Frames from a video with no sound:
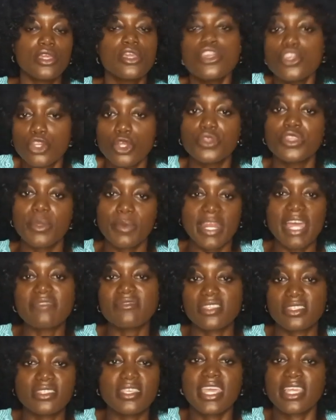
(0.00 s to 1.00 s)
you know they would
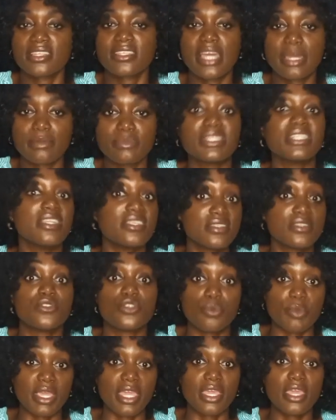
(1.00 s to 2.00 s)
have to take time to listen
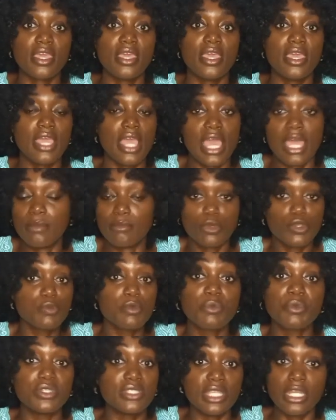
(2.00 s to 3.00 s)
to me and most
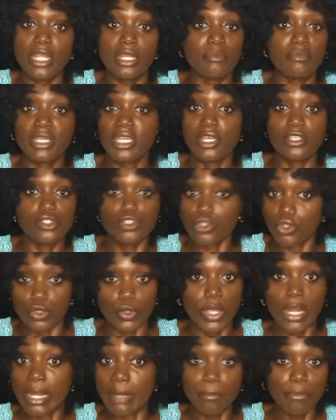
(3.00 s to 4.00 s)
people didn't because
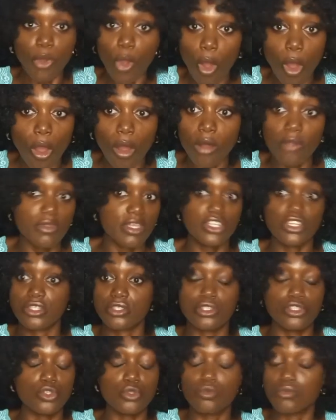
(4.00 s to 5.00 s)
you heard paul they
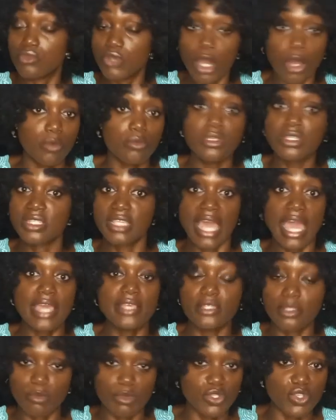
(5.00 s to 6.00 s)
just knew no this guy
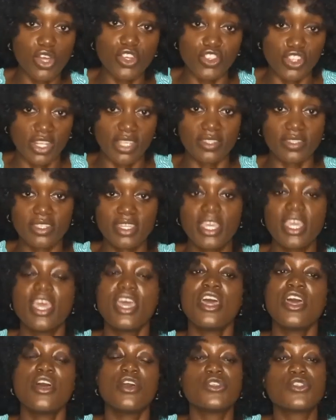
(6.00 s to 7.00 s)
is a misogynist
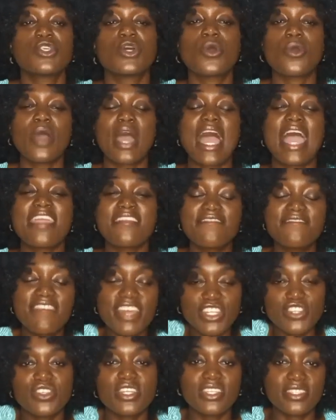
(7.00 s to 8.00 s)
so i
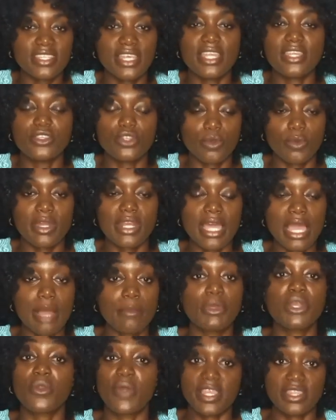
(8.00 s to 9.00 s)
eventually decided you know what i'm
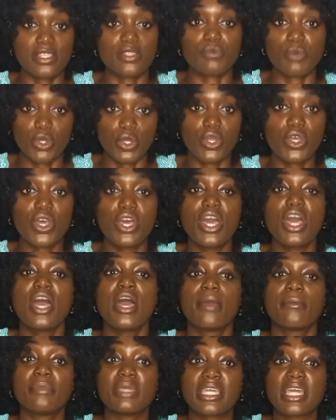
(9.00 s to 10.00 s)
going to write this book
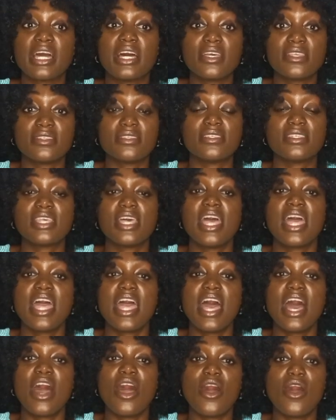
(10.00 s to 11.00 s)
because
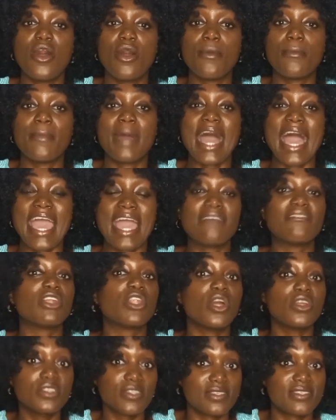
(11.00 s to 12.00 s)
um, i have a
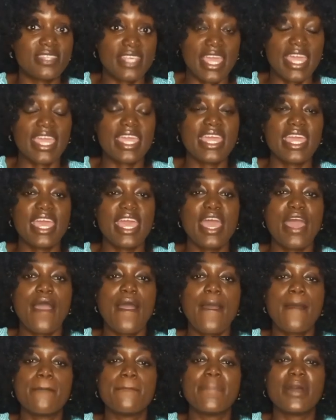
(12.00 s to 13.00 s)
lot to say
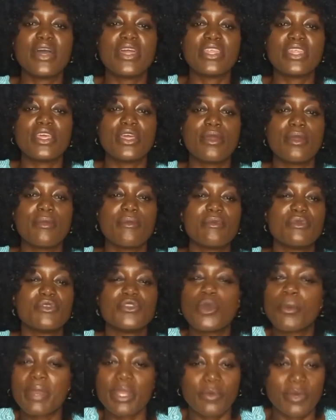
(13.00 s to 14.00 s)
but
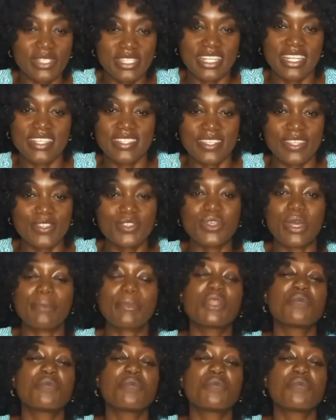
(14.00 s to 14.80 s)
nobody wants to listen so i'm